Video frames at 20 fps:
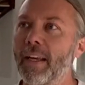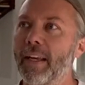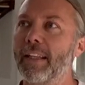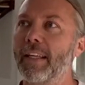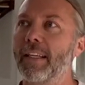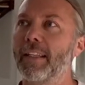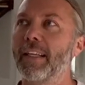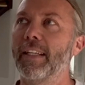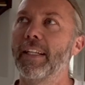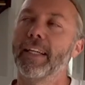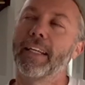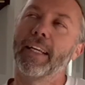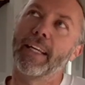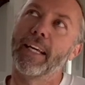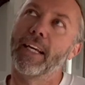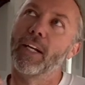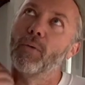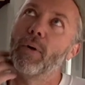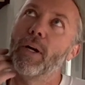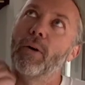that then they can
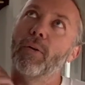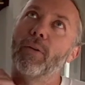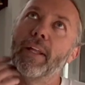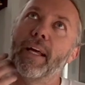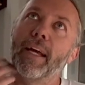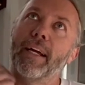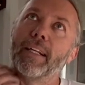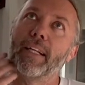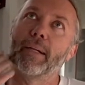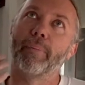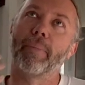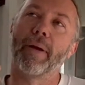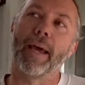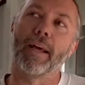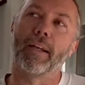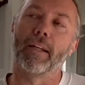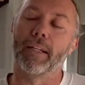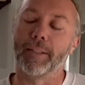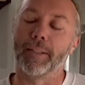get away with acting badly,